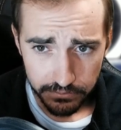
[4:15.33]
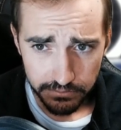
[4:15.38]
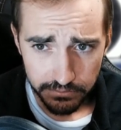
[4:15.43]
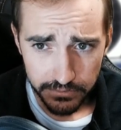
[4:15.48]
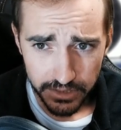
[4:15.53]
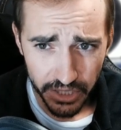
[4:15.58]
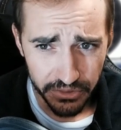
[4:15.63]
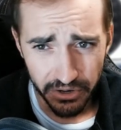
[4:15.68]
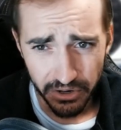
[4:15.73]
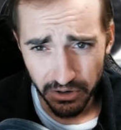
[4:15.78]

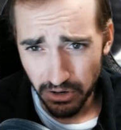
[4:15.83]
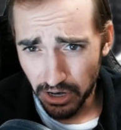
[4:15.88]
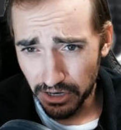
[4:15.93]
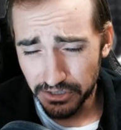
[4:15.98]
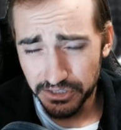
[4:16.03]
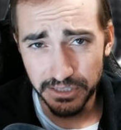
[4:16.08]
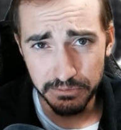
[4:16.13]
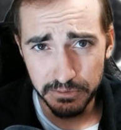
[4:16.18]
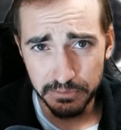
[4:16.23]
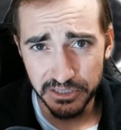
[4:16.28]
There are
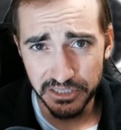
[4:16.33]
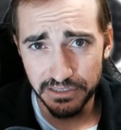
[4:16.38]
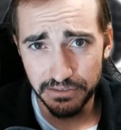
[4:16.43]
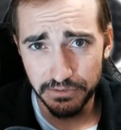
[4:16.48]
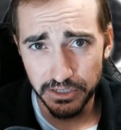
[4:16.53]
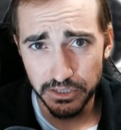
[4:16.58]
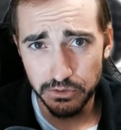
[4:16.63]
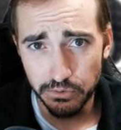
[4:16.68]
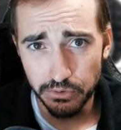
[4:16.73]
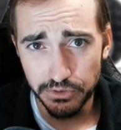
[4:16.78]
some
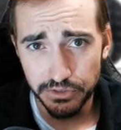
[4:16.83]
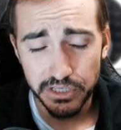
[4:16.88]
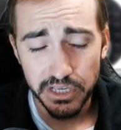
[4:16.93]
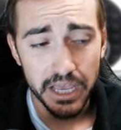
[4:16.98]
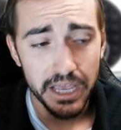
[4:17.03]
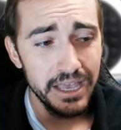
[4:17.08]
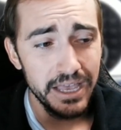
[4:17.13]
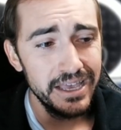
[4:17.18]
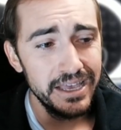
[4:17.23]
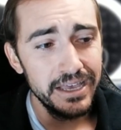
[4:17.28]
specific tools
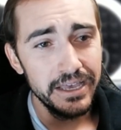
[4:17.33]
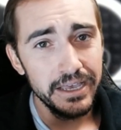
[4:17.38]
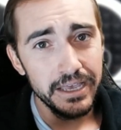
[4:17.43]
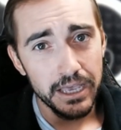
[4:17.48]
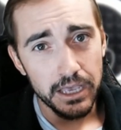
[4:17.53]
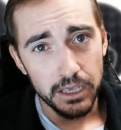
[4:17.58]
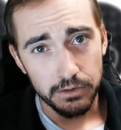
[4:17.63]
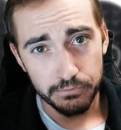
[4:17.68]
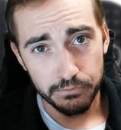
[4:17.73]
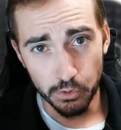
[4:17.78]

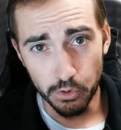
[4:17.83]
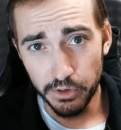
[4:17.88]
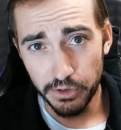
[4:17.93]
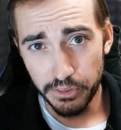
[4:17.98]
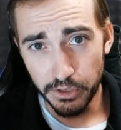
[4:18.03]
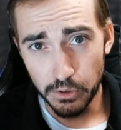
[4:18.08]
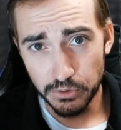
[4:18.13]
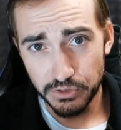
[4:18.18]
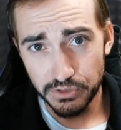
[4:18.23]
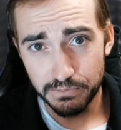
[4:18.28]
for
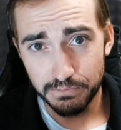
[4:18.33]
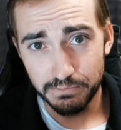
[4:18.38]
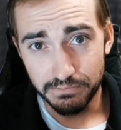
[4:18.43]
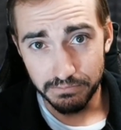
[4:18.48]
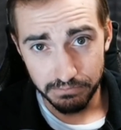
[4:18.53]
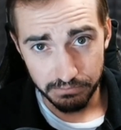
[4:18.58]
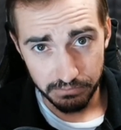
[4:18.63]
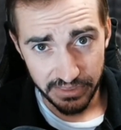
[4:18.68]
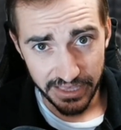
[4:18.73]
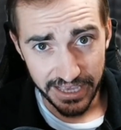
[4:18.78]
those
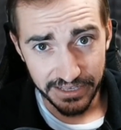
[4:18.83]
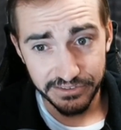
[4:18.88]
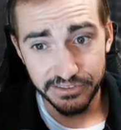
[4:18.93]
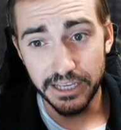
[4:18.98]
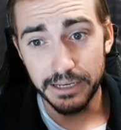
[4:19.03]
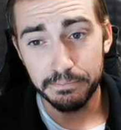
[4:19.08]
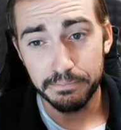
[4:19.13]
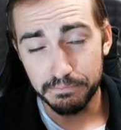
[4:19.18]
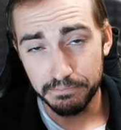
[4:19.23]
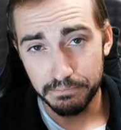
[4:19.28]
things
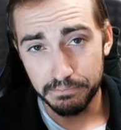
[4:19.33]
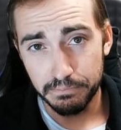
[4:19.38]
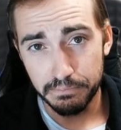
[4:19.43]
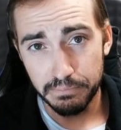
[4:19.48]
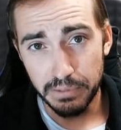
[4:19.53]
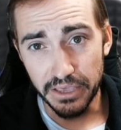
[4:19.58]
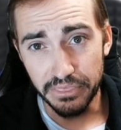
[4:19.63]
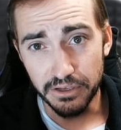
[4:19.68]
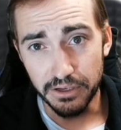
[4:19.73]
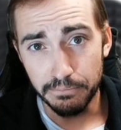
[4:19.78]
like
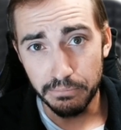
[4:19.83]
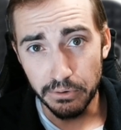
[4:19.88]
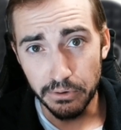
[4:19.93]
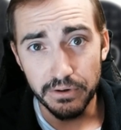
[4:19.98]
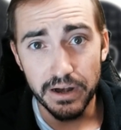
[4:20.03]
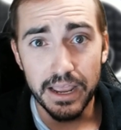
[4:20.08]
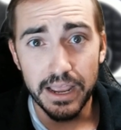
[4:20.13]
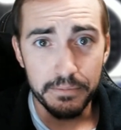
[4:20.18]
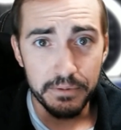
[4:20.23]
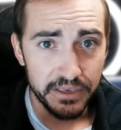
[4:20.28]
Python
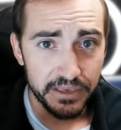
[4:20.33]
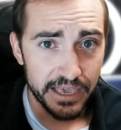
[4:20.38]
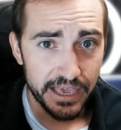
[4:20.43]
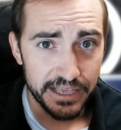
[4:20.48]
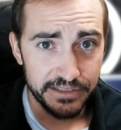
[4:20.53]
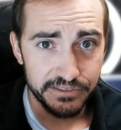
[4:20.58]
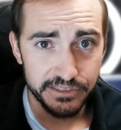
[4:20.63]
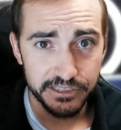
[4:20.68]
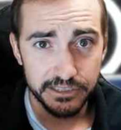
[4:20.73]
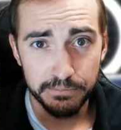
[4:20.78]
programming and
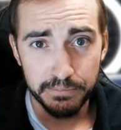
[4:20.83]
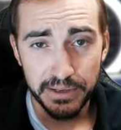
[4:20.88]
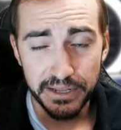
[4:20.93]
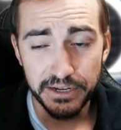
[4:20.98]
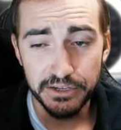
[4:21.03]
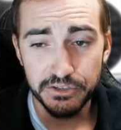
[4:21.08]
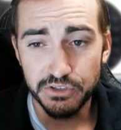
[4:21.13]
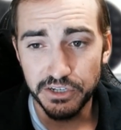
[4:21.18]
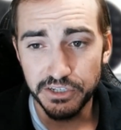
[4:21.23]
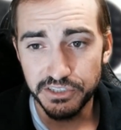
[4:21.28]
system
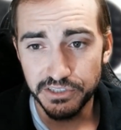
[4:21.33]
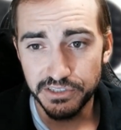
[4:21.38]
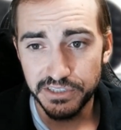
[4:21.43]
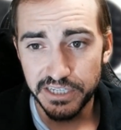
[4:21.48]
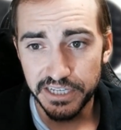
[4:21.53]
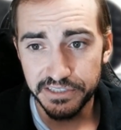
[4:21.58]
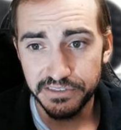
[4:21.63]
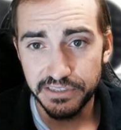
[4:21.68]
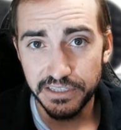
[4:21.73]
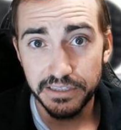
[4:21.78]
penetration
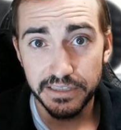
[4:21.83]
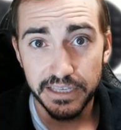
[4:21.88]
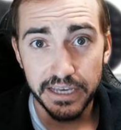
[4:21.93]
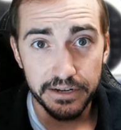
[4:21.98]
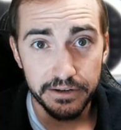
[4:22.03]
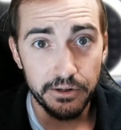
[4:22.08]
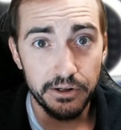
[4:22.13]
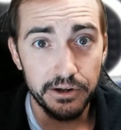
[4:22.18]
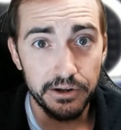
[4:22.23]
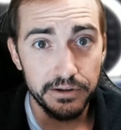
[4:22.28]
testing that
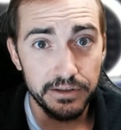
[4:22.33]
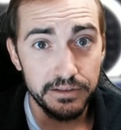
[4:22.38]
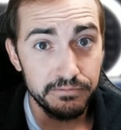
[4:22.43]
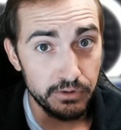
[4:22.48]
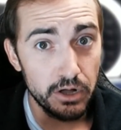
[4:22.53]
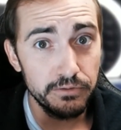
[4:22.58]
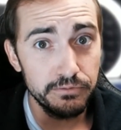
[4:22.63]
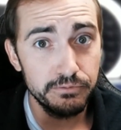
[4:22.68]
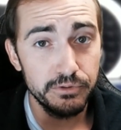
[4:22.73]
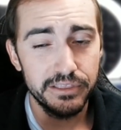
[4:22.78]
are
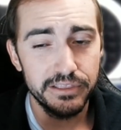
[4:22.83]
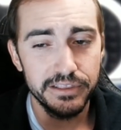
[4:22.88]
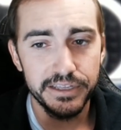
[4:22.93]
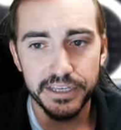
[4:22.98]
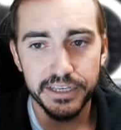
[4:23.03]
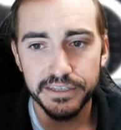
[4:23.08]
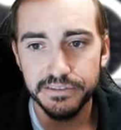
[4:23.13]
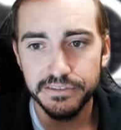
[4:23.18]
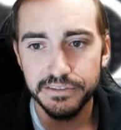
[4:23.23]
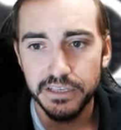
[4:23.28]
involved with
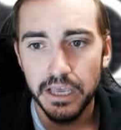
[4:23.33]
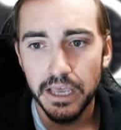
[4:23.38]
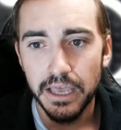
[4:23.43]
Linux.